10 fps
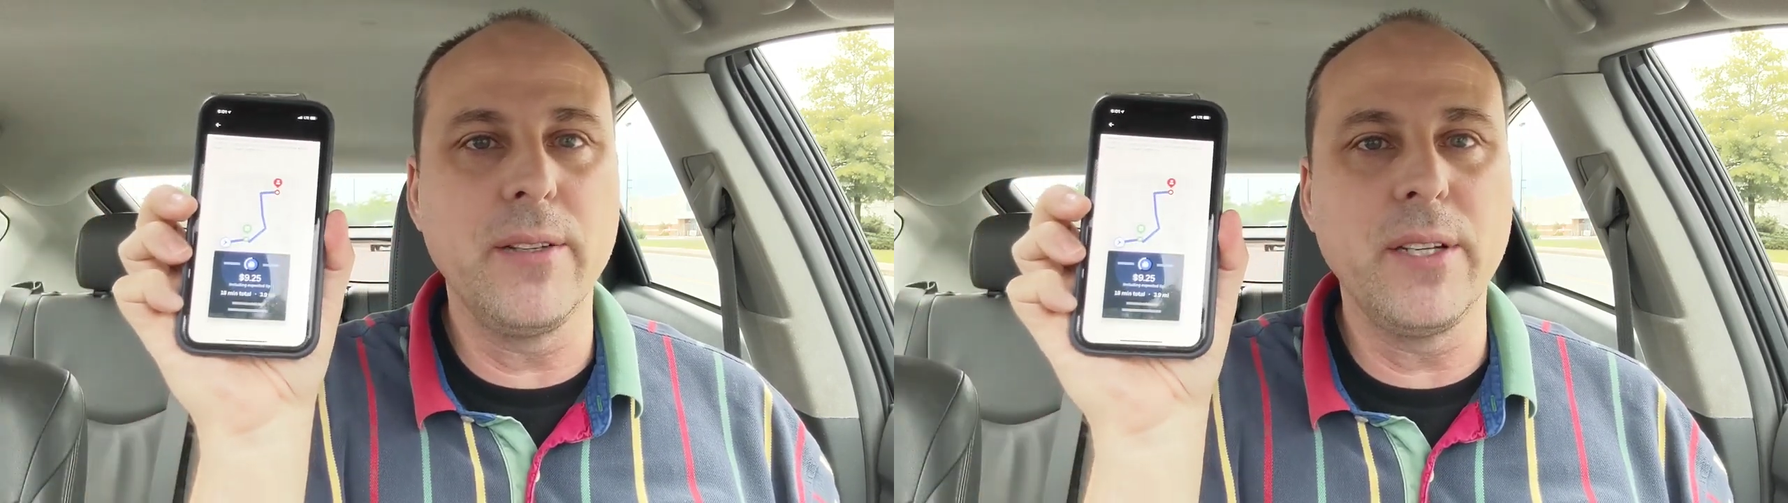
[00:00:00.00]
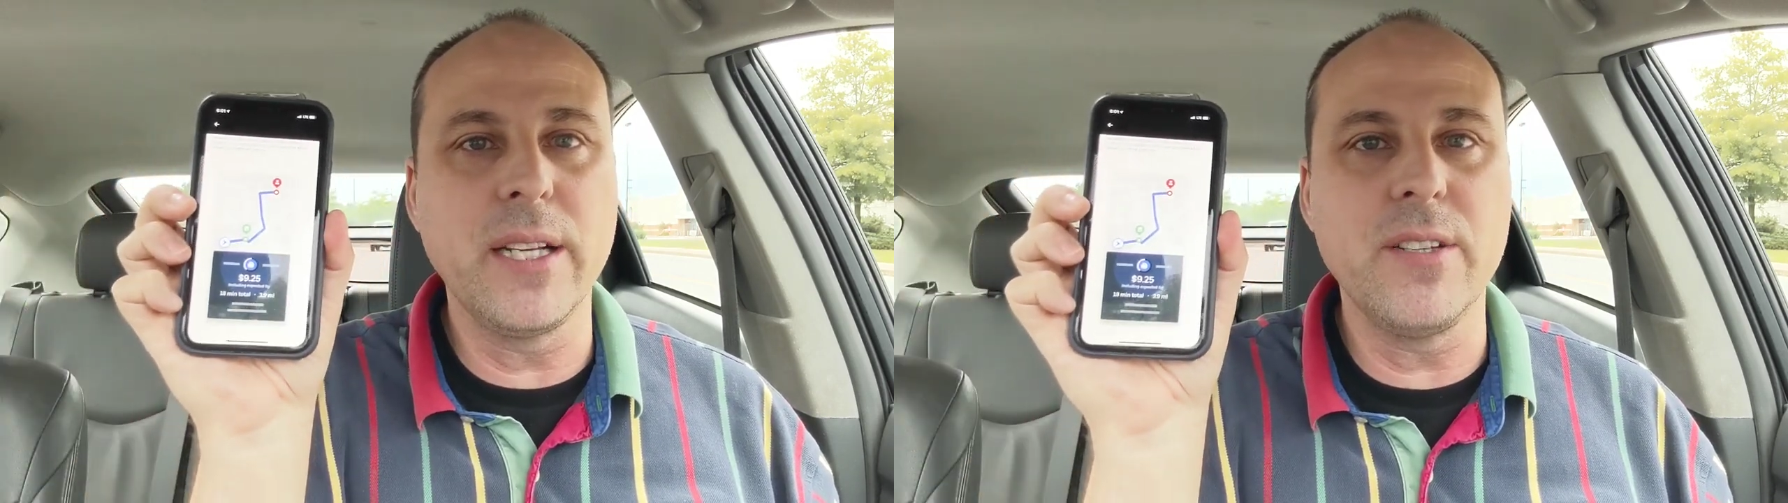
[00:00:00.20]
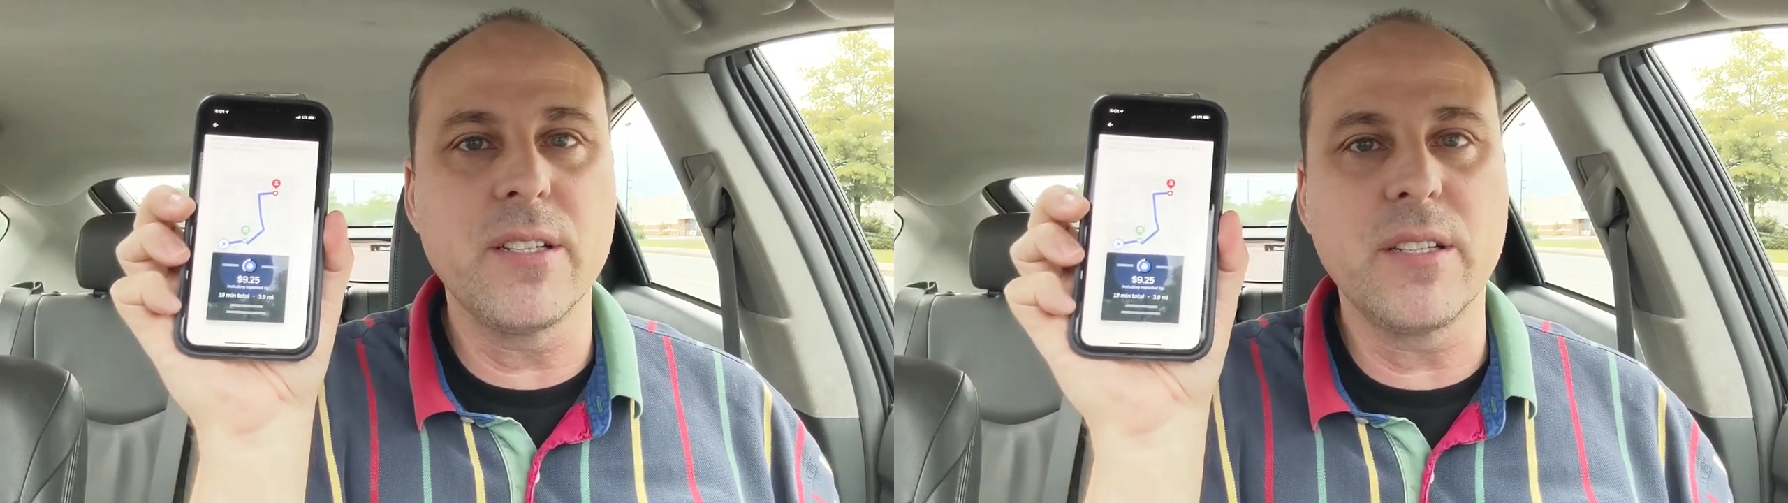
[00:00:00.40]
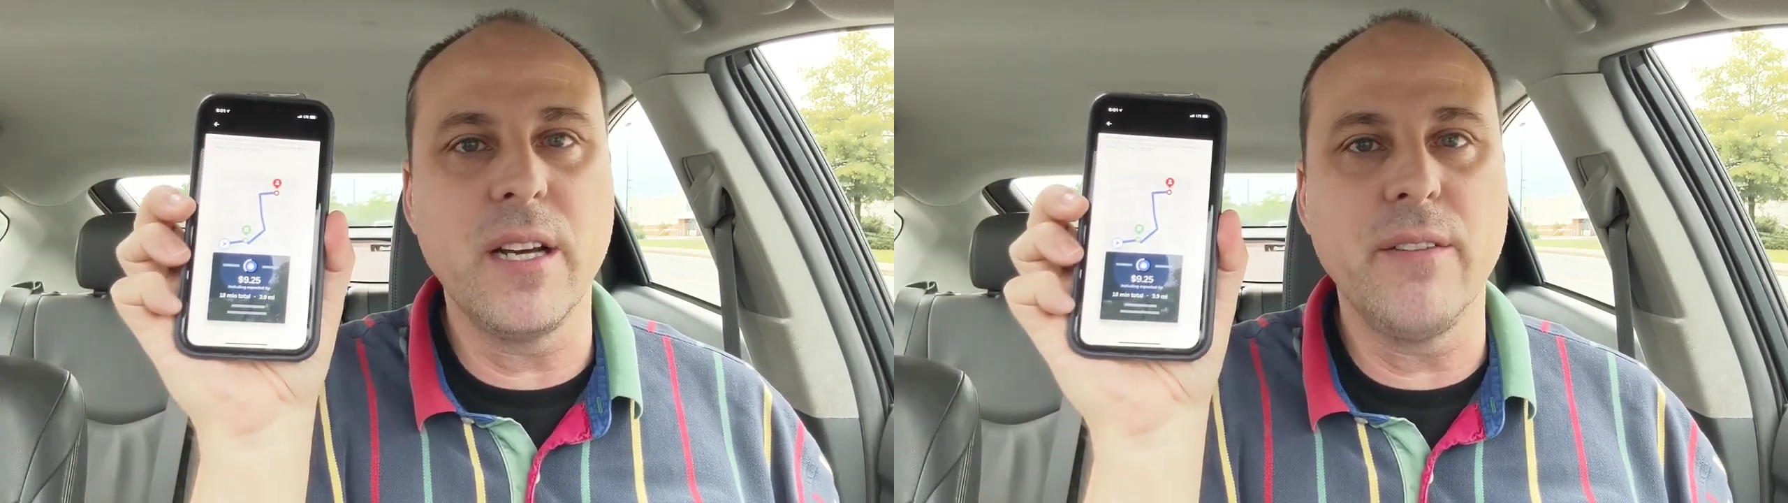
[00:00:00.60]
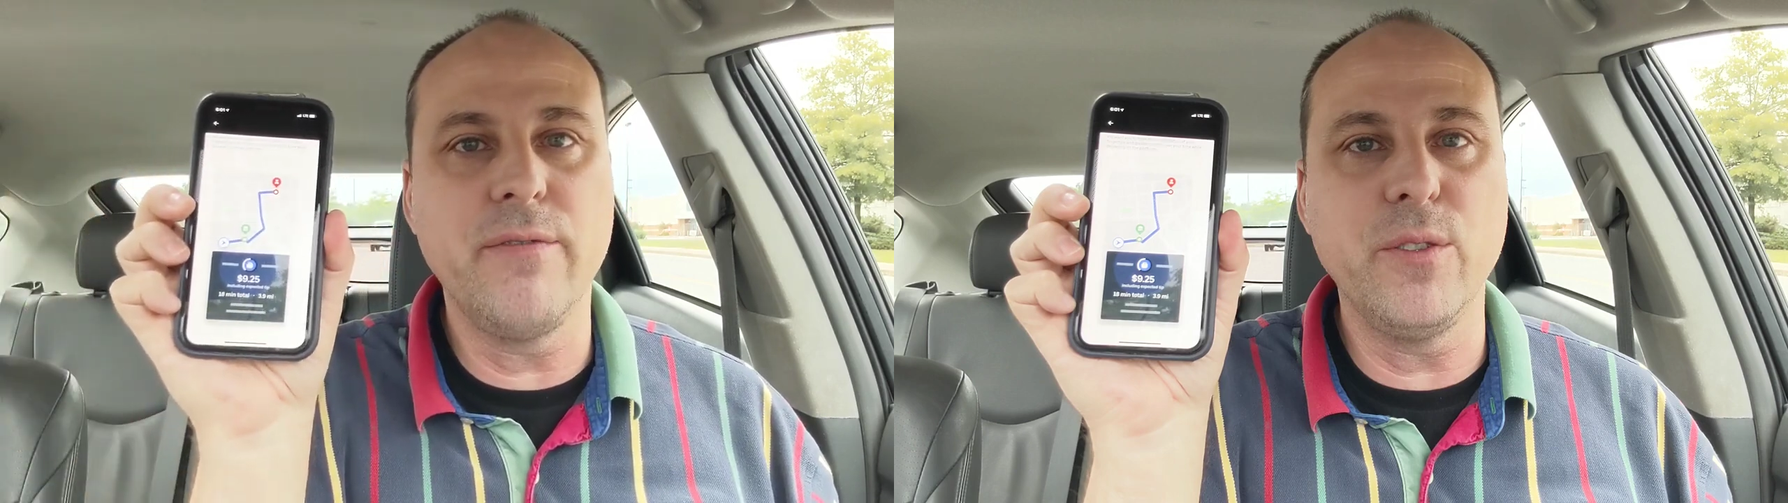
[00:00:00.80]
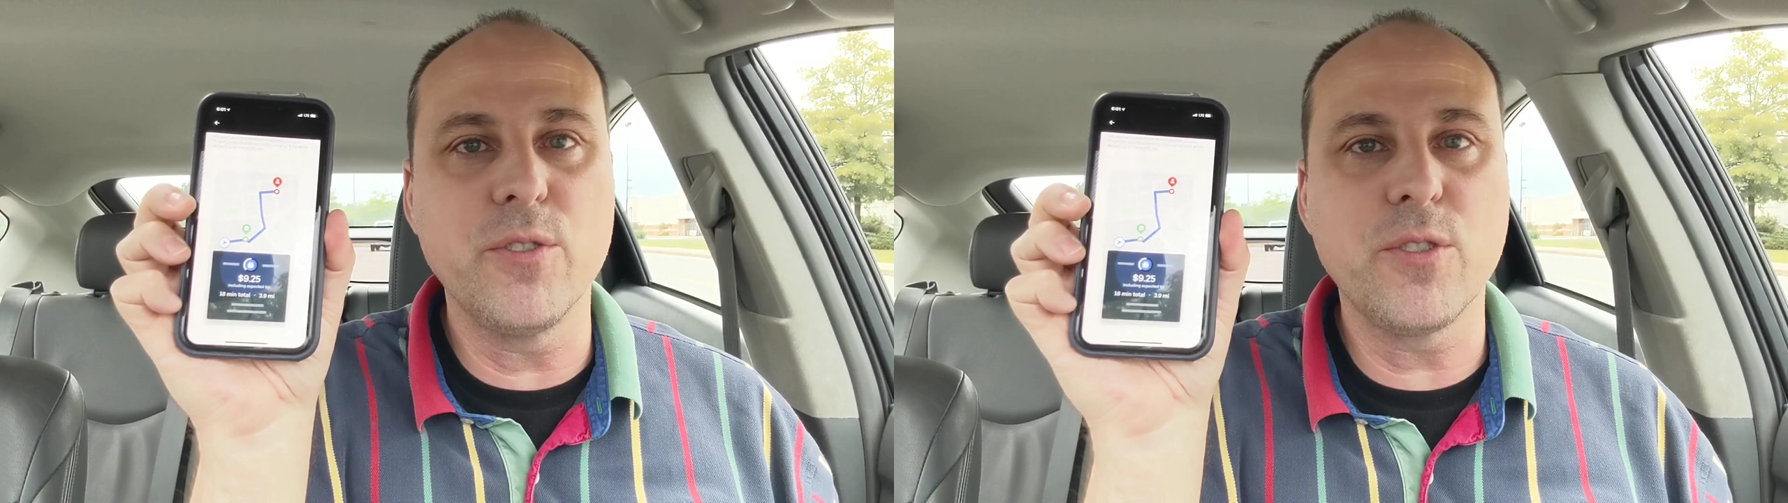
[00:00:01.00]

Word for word: You can just full